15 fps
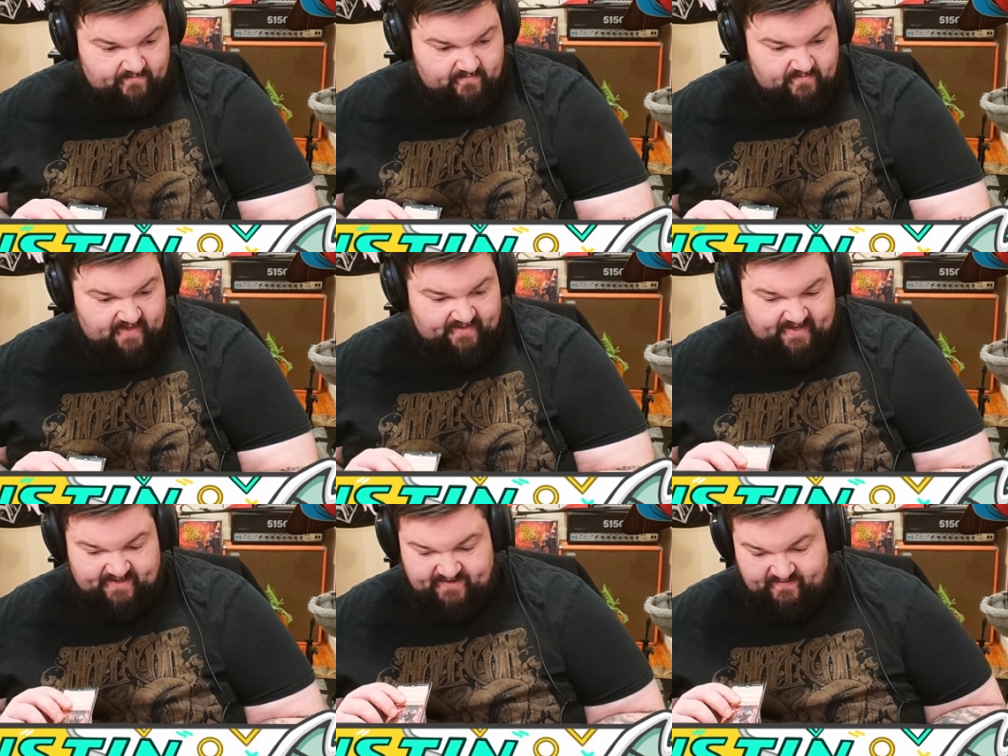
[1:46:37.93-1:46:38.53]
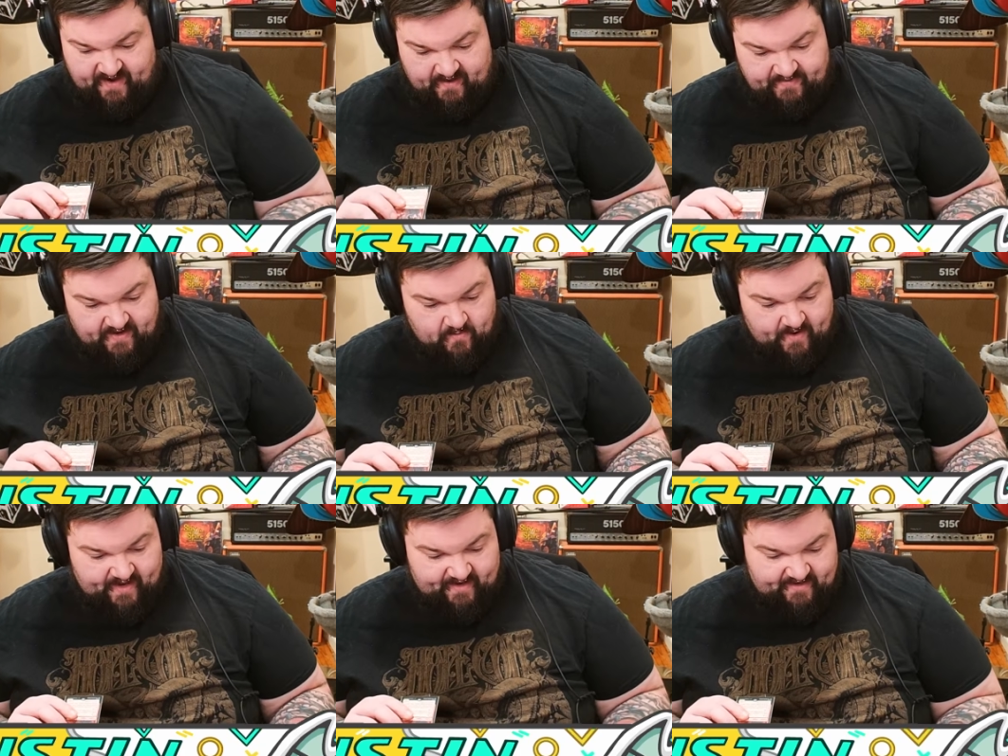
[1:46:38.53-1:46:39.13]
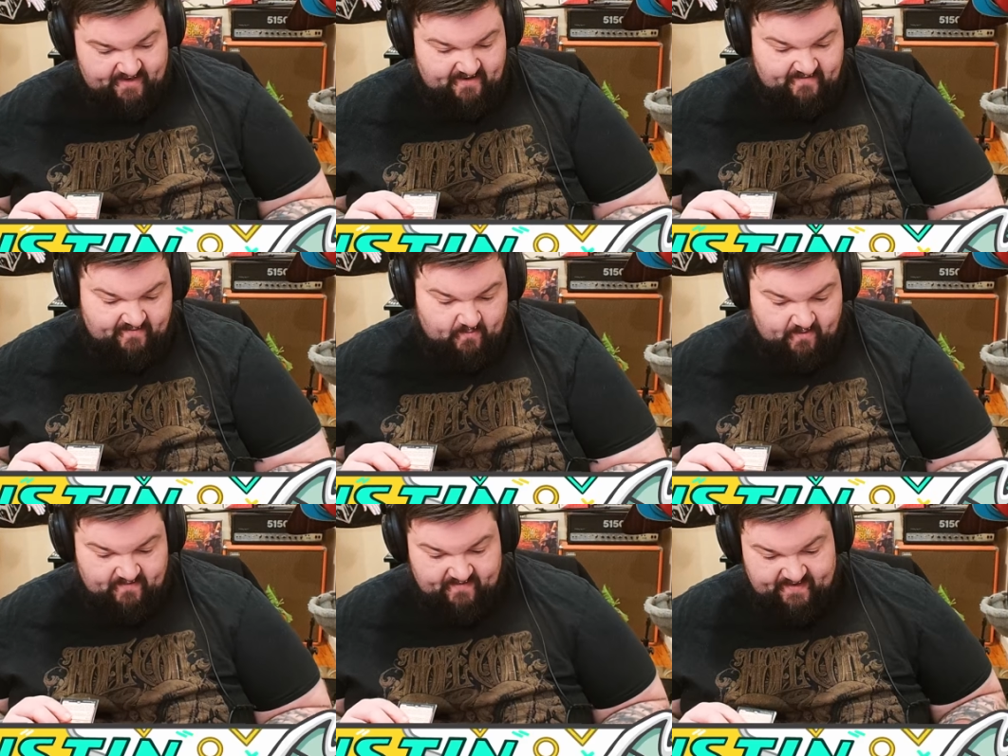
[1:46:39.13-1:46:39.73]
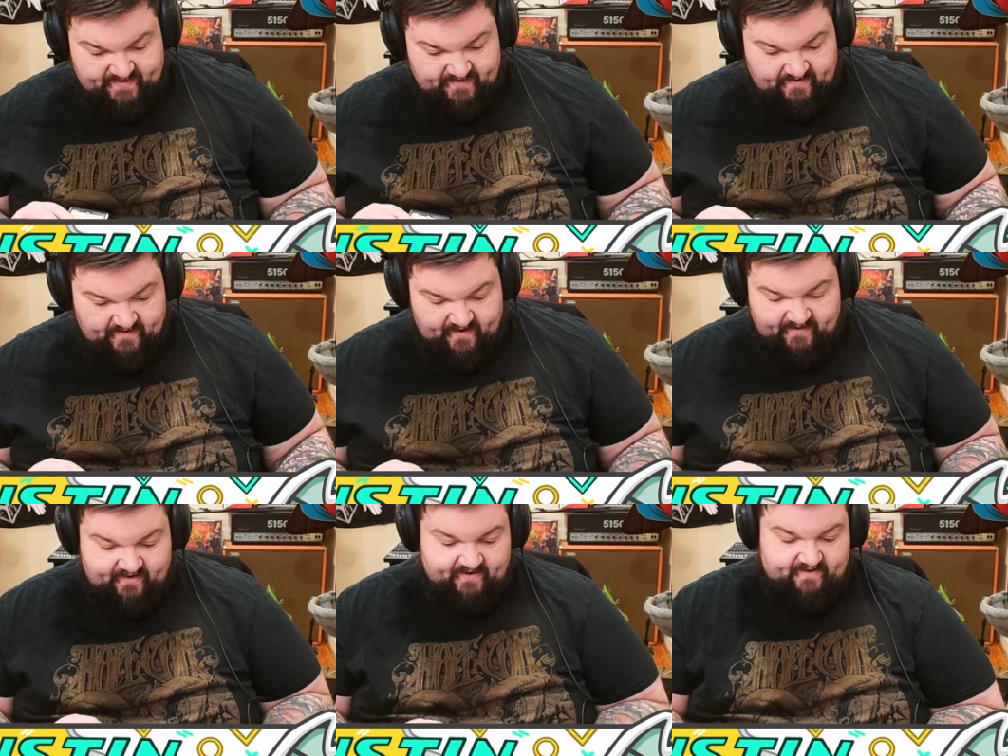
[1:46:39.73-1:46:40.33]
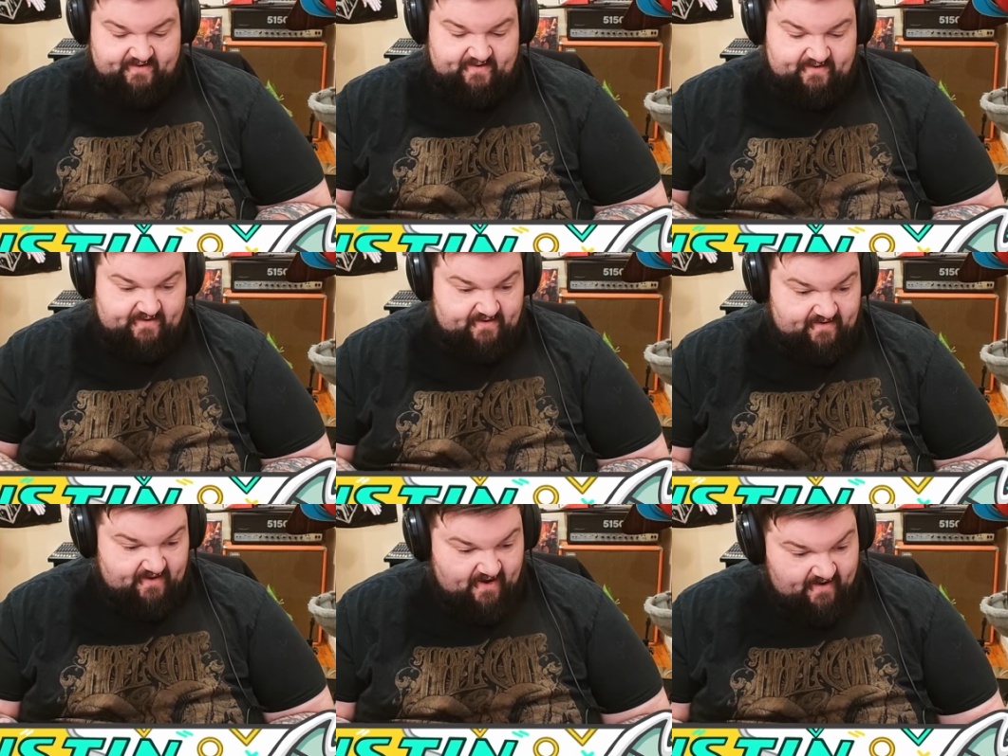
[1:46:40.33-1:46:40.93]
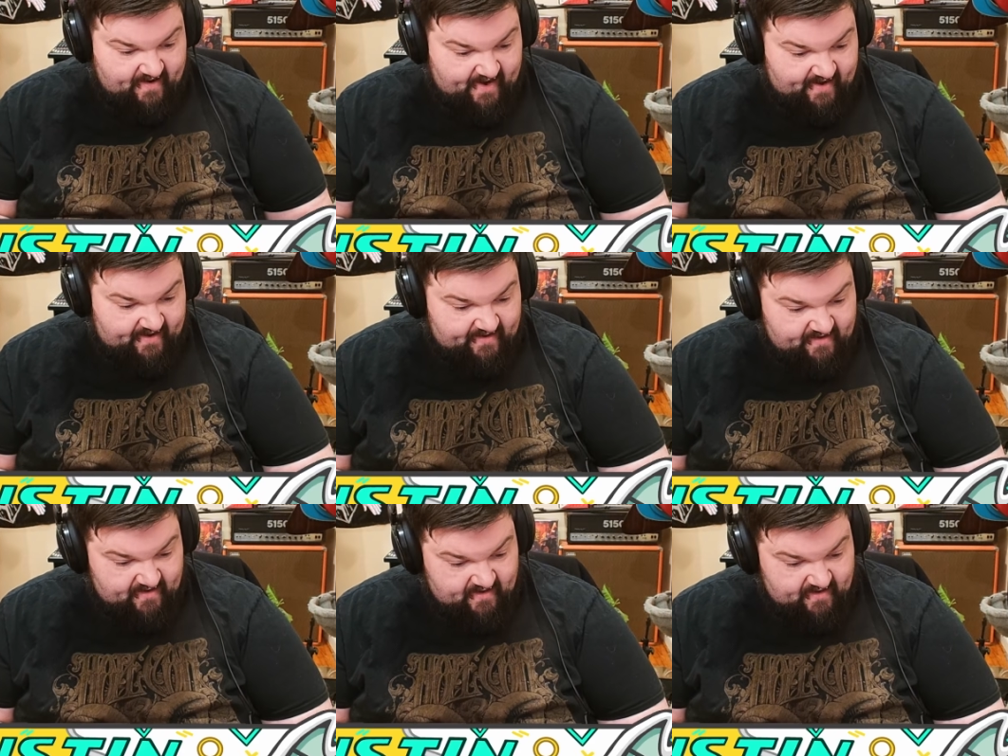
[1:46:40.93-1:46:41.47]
They just found their way in here for one reason or another. All right.